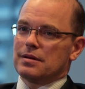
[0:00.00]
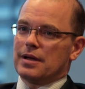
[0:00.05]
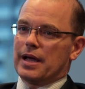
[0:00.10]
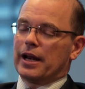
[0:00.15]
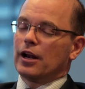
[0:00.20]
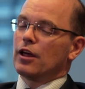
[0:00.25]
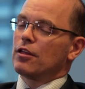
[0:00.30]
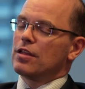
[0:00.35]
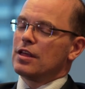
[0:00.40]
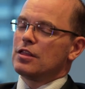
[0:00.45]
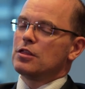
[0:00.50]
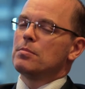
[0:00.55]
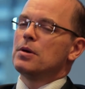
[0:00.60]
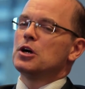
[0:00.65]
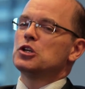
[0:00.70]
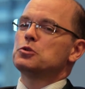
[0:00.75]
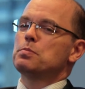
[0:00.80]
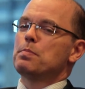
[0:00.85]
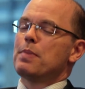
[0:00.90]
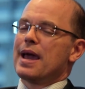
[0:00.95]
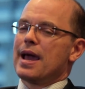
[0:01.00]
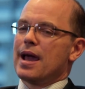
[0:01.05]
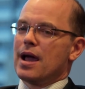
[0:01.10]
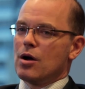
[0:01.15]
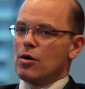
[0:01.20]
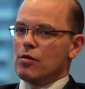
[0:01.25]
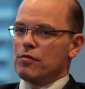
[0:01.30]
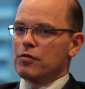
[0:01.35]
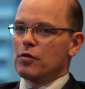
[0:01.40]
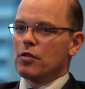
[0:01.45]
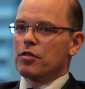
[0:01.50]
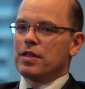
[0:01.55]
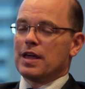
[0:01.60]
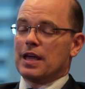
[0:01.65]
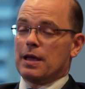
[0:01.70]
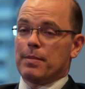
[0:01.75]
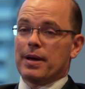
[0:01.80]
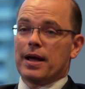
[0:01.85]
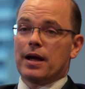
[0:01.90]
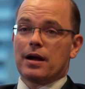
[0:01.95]
And I think the most powerful
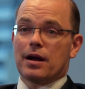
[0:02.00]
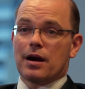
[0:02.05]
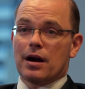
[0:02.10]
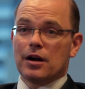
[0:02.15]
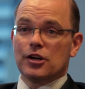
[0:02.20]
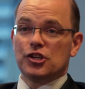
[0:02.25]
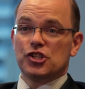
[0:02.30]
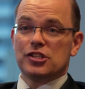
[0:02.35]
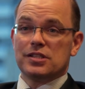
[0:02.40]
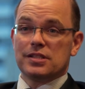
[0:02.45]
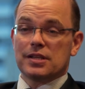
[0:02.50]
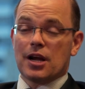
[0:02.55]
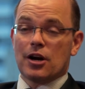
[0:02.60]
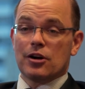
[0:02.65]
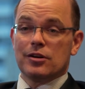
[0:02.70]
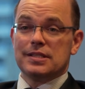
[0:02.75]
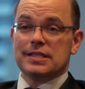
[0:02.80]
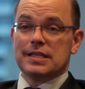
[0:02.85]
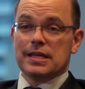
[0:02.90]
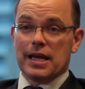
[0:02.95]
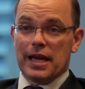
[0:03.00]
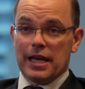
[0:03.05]
thing about currency